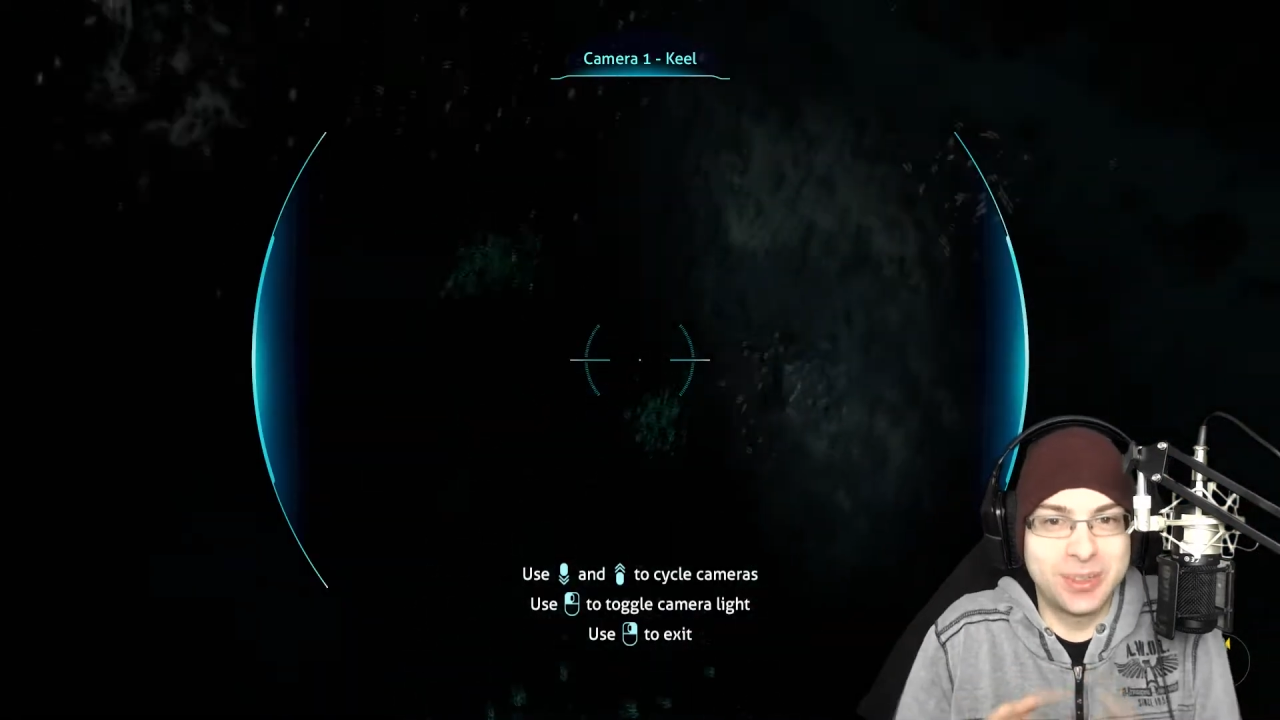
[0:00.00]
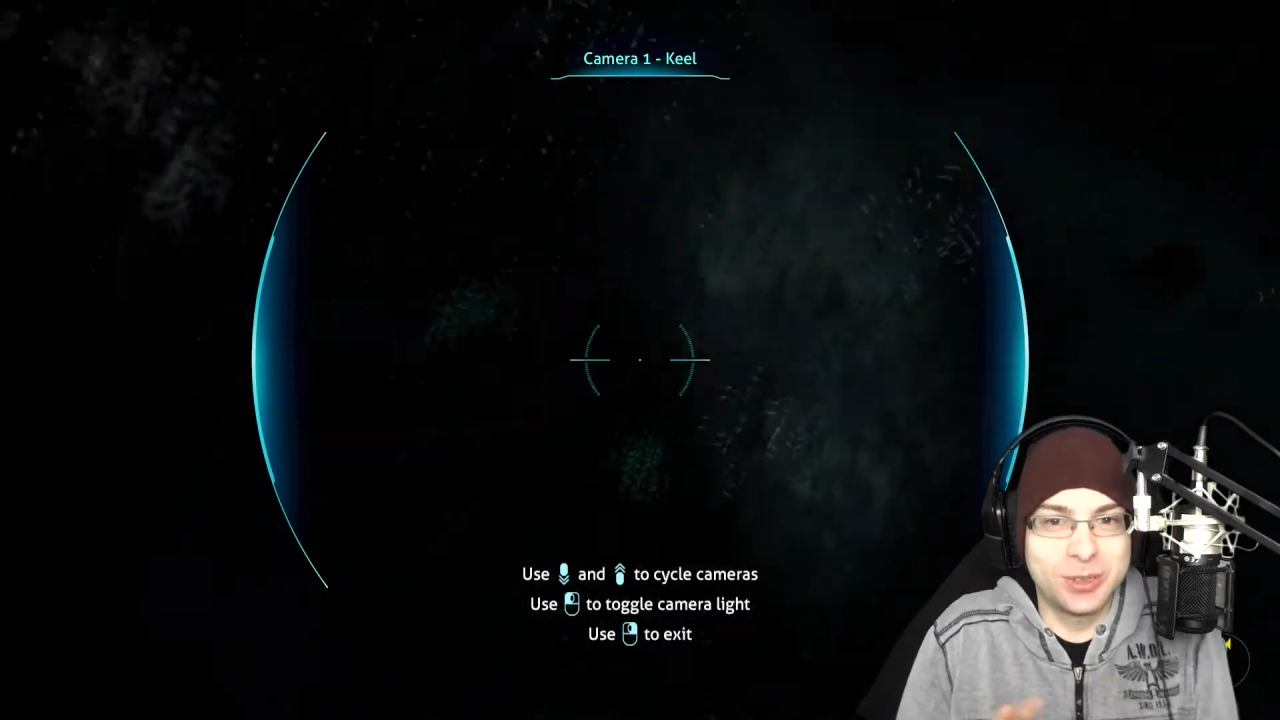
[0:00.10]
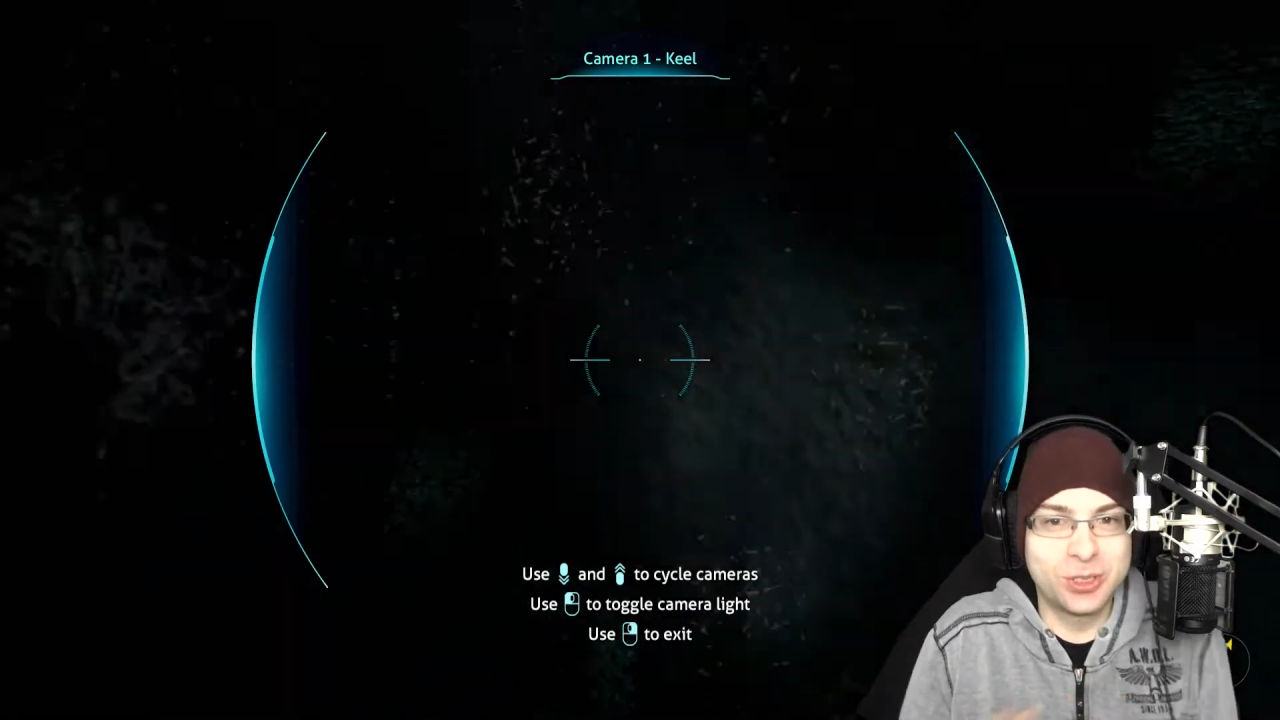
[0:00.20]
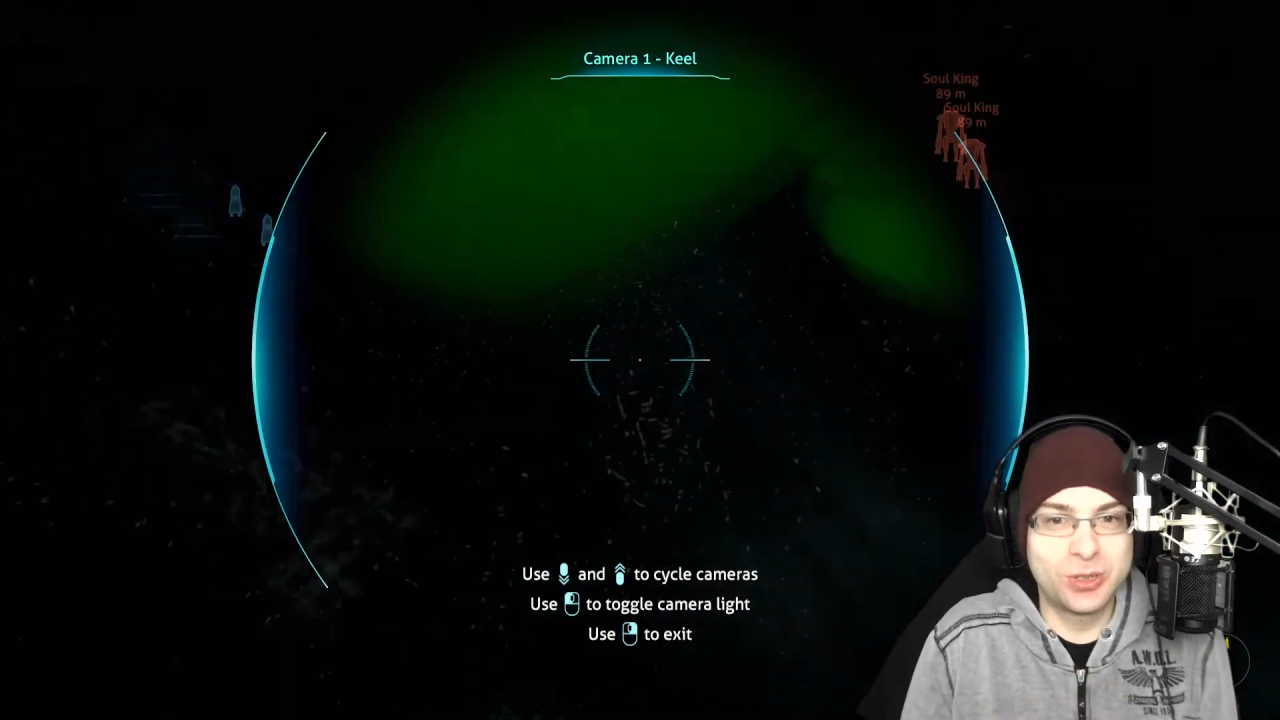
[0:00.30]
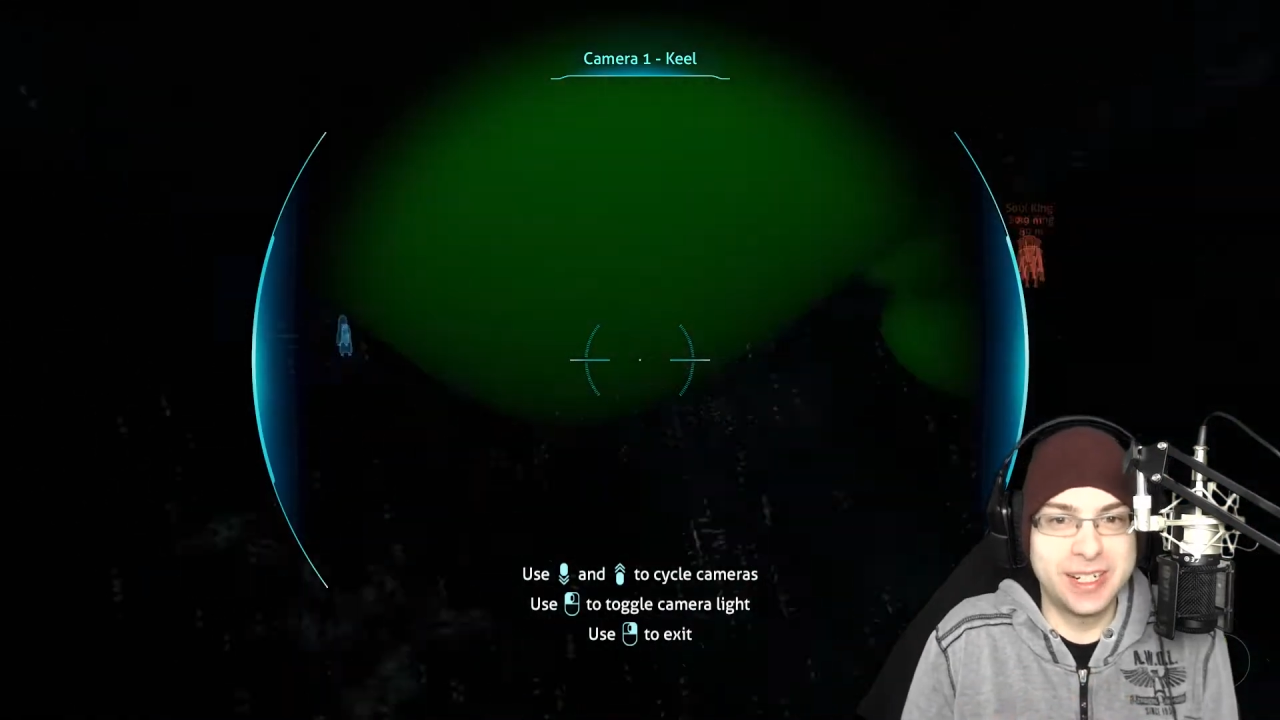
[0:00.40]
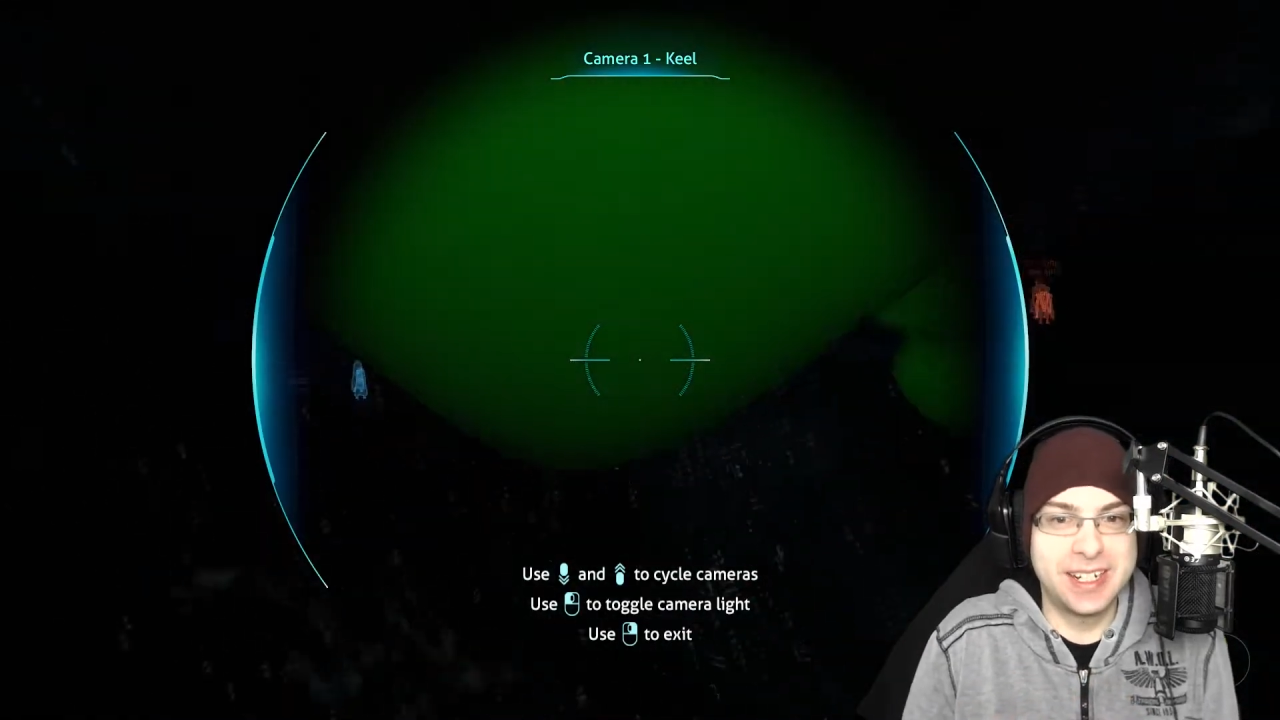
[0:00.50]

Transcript: those great